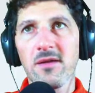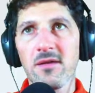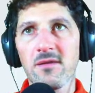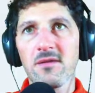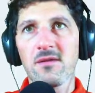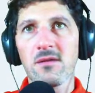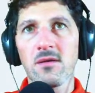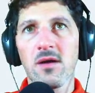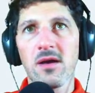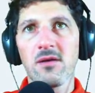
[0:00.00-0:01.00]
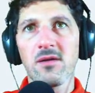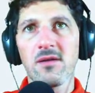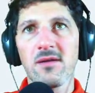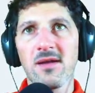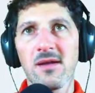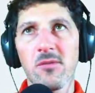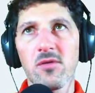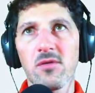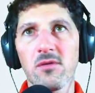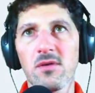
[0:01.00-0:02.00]
this. So I go in the data
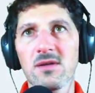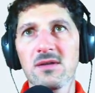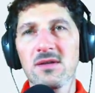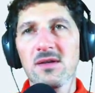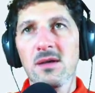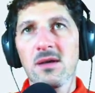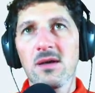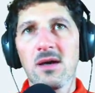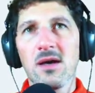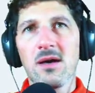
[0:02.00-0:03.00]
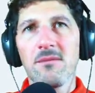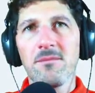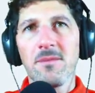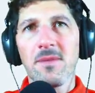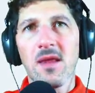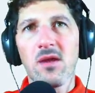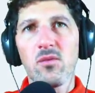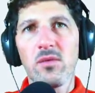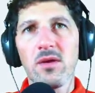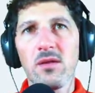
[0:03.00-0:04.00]
model, and
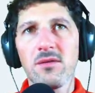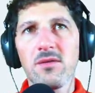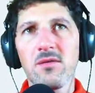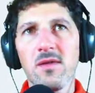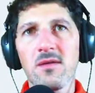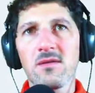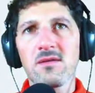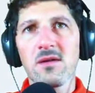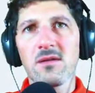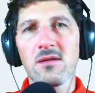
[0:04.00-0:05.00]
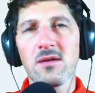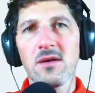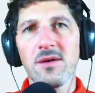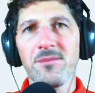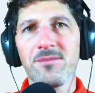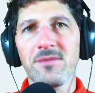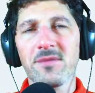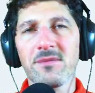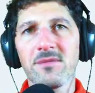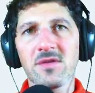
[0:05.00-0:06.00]
we'll do this on
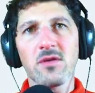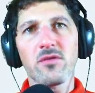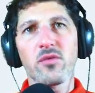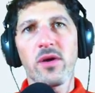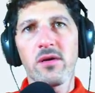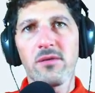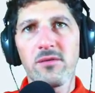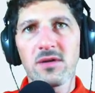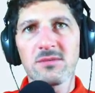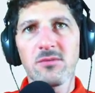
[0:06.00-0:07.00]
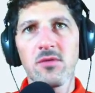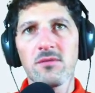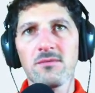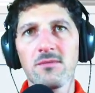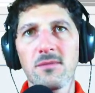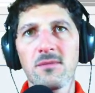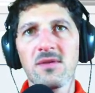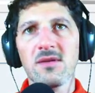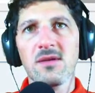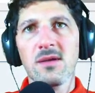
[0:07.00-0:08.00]
software, for example.
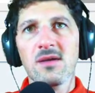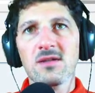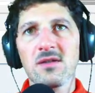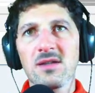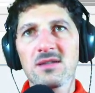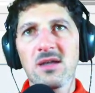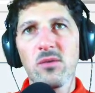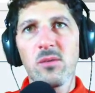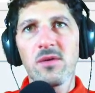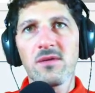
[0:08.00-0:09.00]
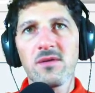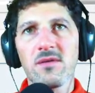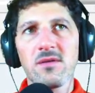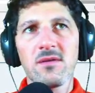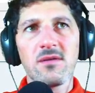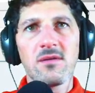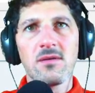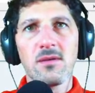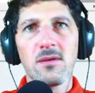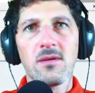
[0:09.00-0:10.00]
So let's say we want to